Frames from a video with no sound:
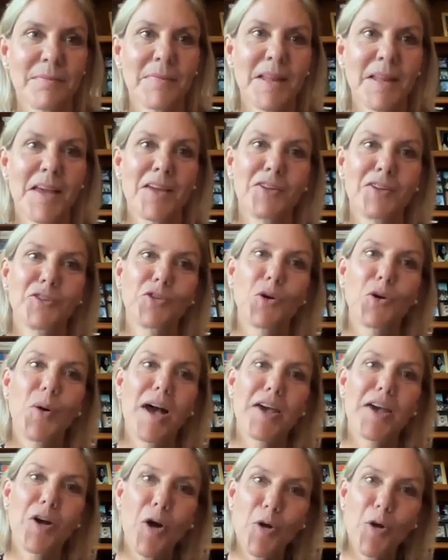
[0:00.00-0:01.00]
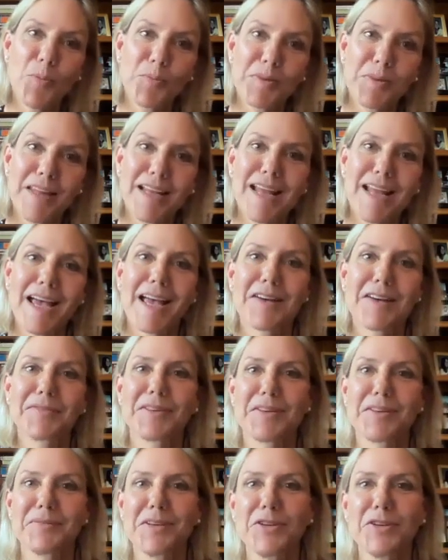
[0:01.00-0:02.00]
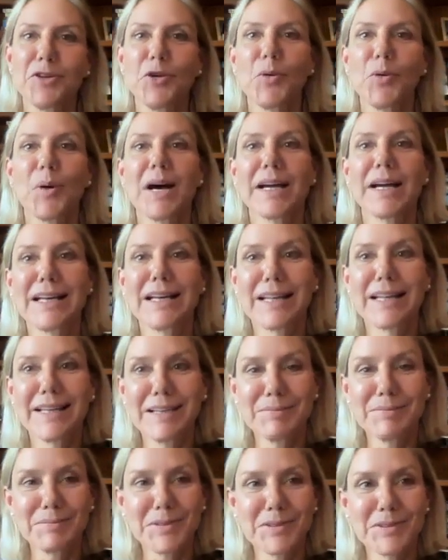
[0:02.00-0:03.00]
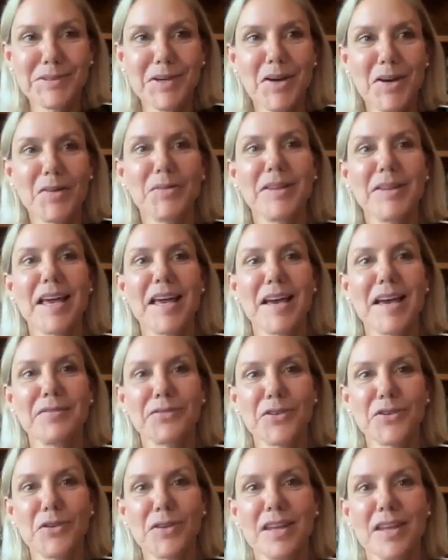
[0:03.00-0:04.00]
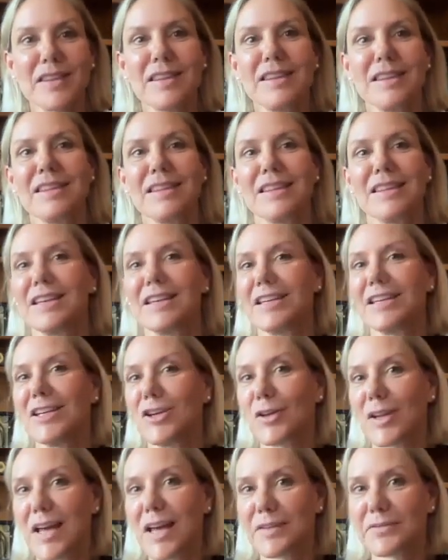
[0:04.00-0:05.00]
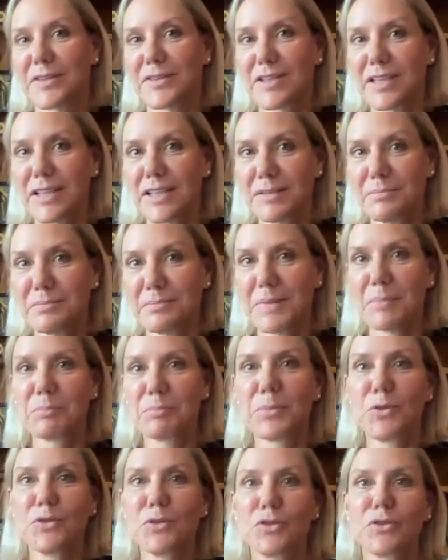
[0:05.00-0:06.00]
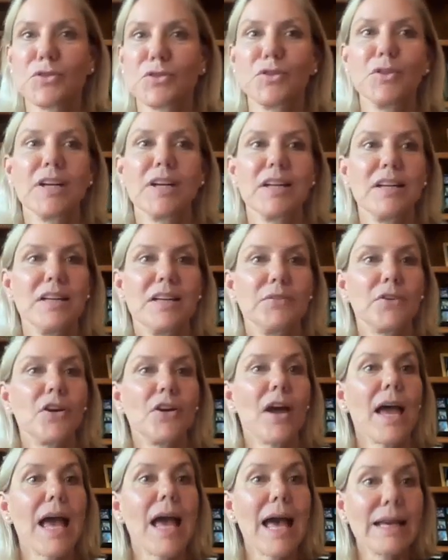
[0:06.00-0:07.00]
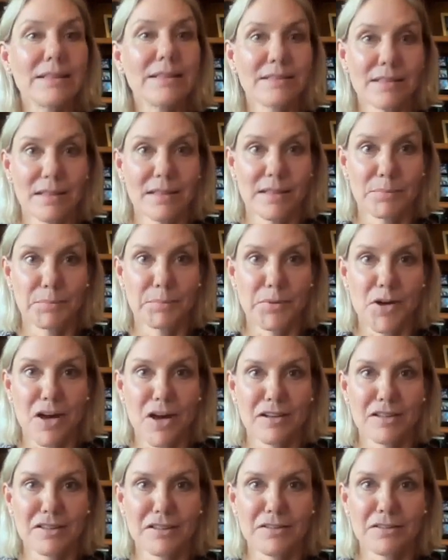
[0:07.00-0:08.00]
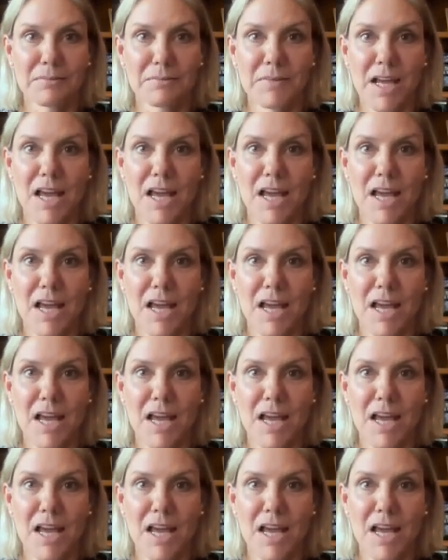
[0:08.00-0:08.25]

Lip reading: So I hope that I have given you a glimpse of the effort that the NeoLife team puts to deliver excellent products,